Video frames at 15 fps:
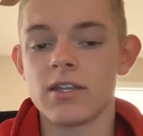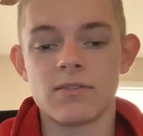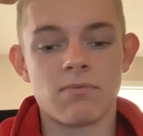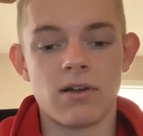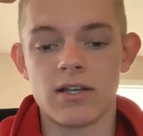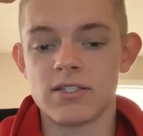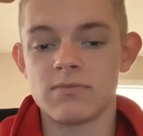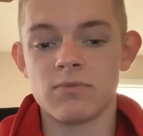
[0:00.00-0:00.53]
as
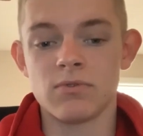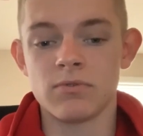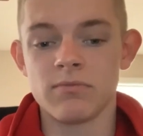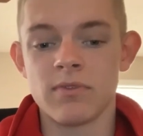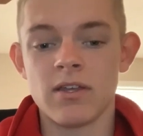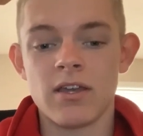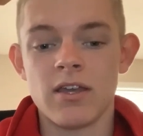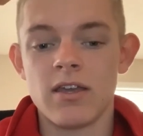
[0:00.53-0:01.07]
possible,
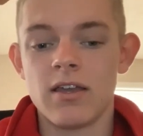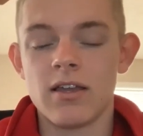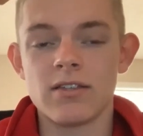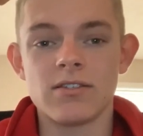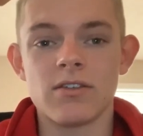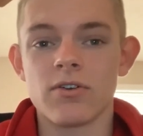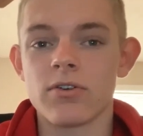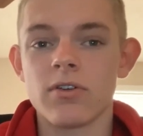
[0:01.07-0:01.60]

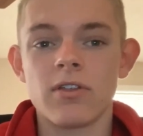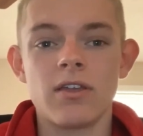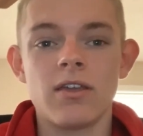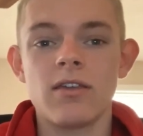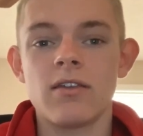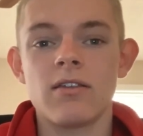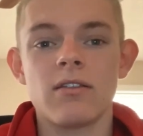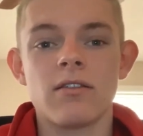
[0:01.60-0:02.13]
because the
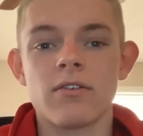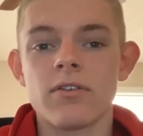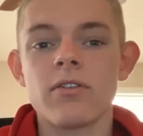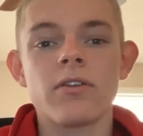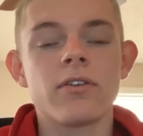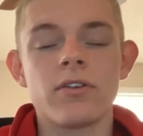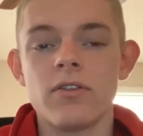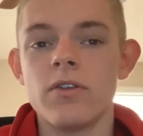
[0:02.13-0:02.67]
early the
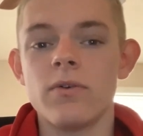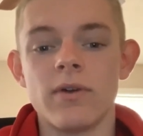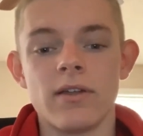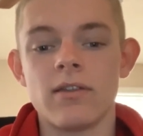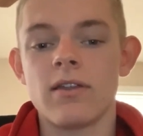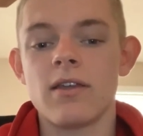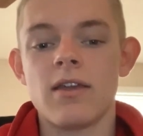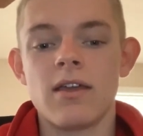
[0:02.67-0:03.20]
earlier you do
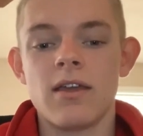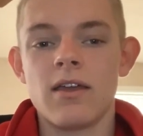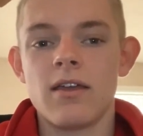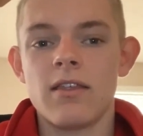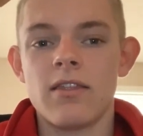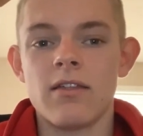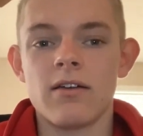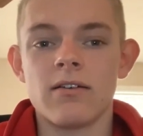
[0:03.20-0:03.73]
it,
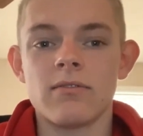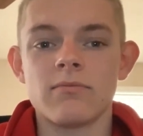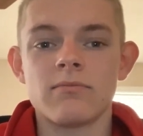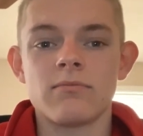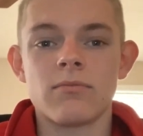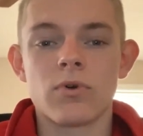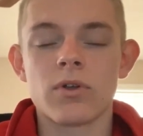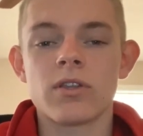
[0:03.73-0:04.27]
the
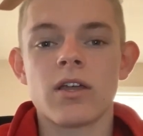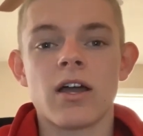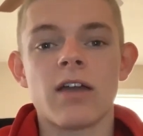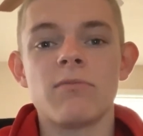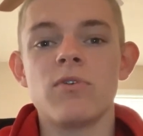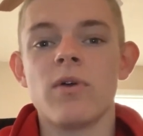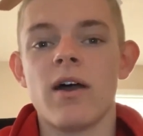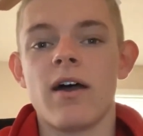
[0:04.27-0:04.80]
more
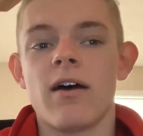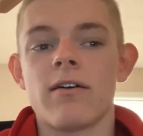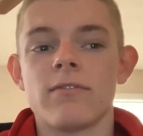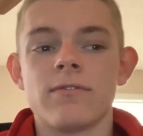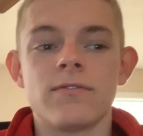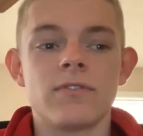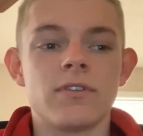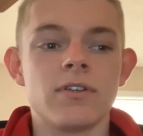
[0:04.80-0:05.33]
time you
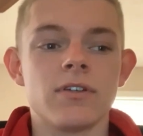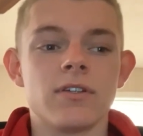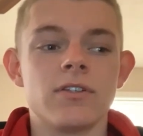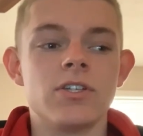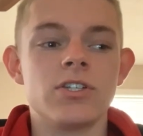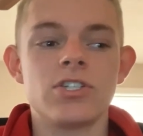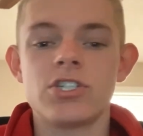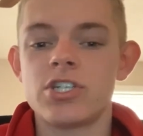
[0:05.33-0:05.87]
have to
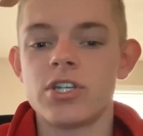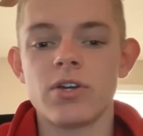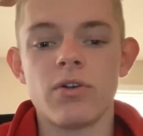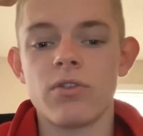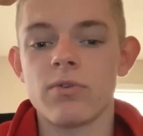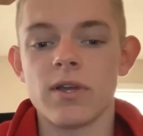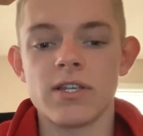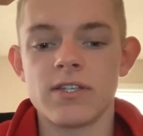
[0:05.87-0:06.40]
just chill
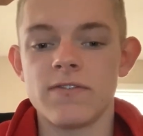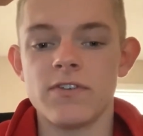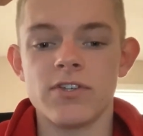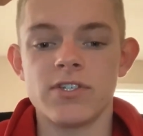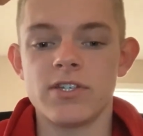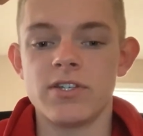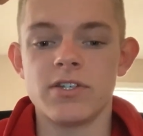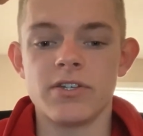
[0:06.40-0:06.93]
the rest of your
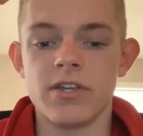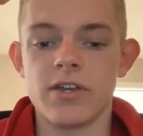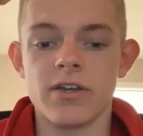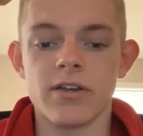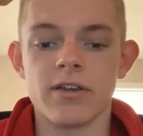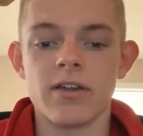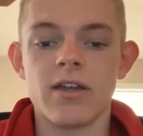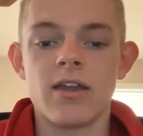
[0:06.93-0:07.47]
senior
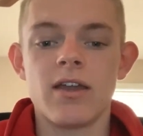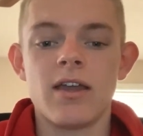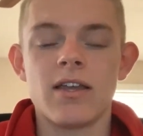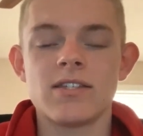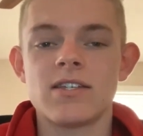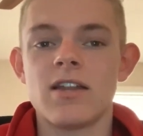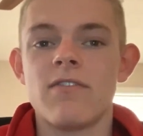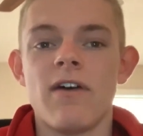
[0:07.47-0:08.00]
year
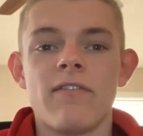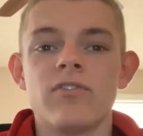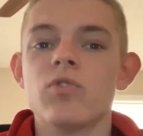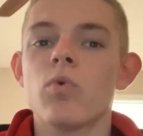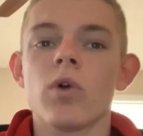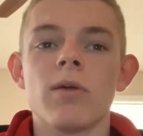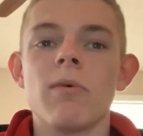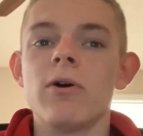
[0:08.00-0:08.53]
instead of having to
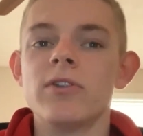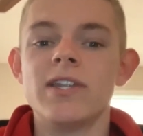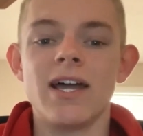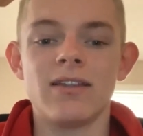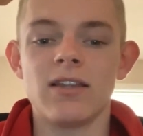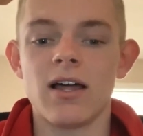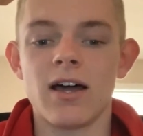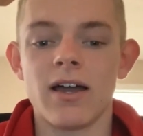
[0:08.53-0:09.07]
worry about
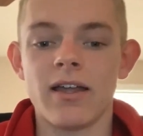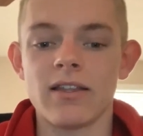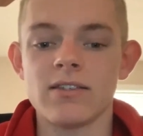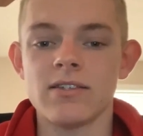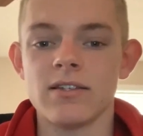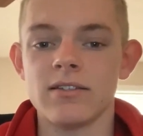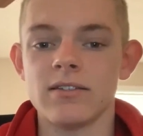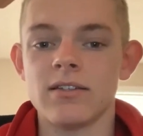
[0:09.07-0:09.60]
deadlines
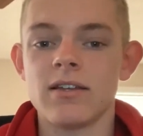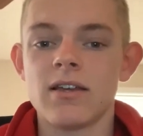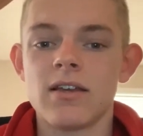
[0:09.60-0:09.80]
and